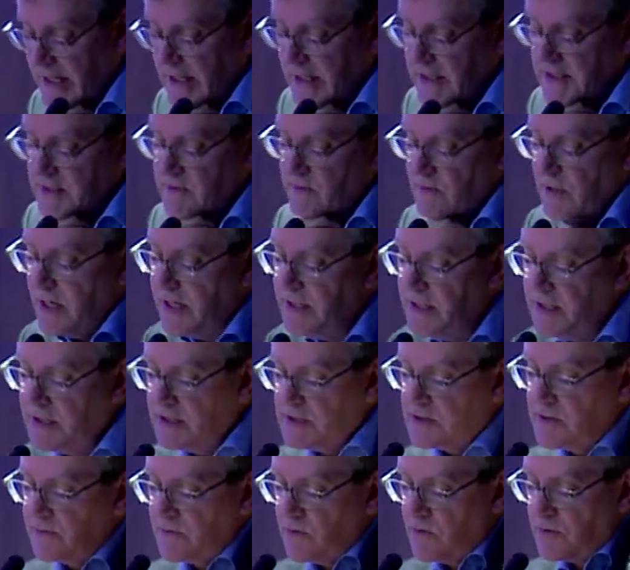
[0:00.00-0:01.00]
His writing
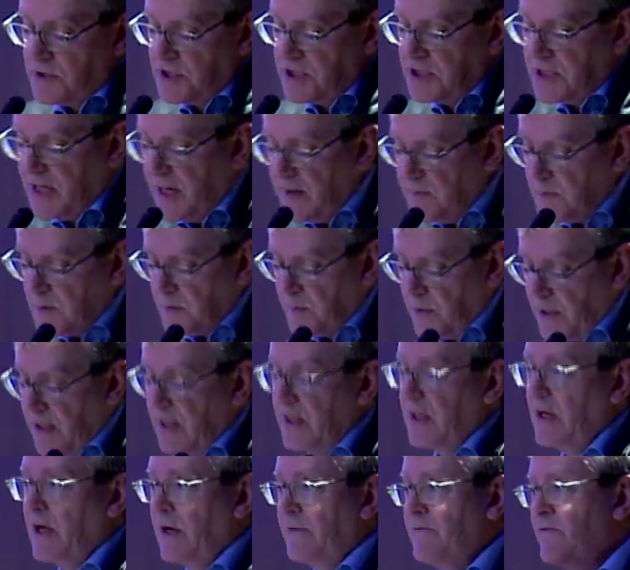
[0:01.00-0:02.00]
is, of course, shaped
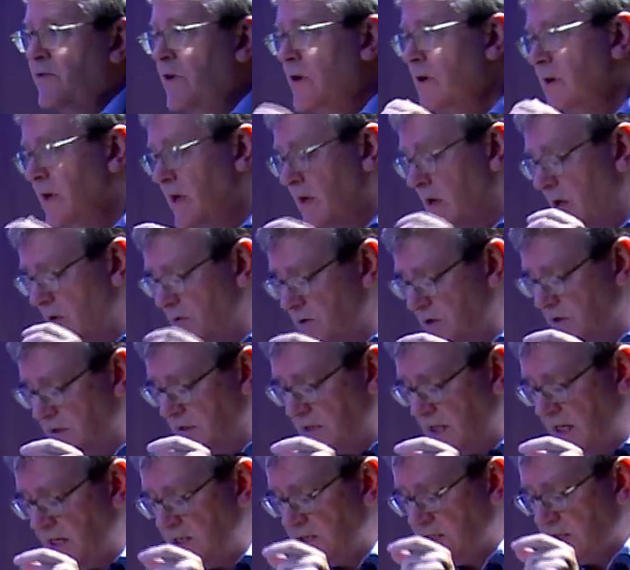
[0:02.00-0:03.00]
by a very close
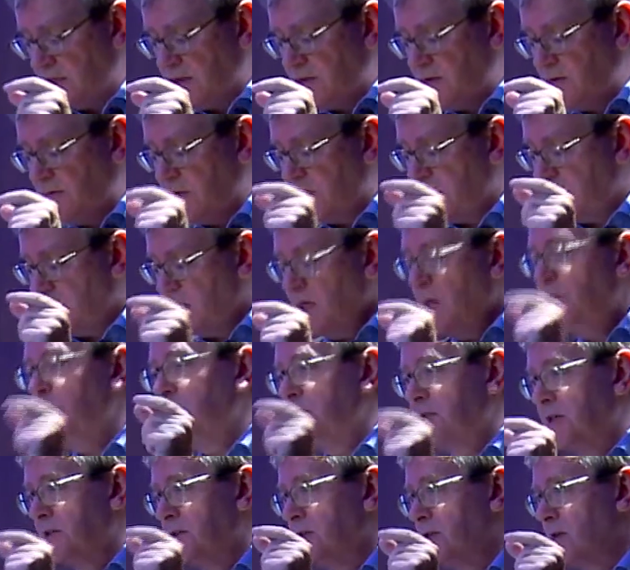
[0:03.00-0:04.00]
attention to the
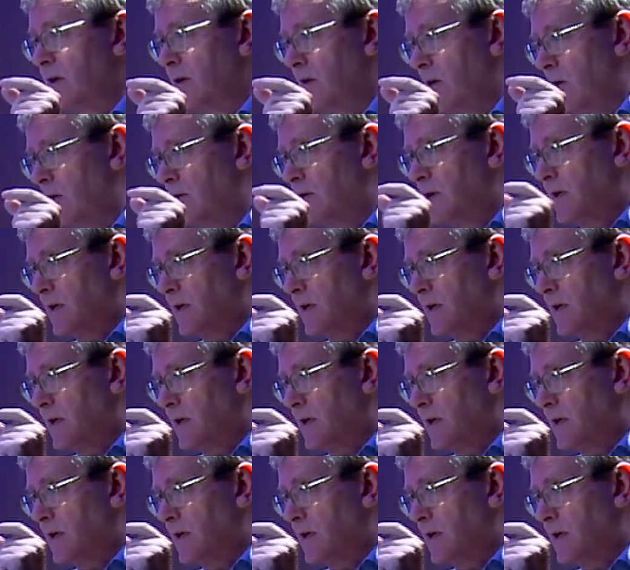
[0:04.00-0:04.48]
slippages along the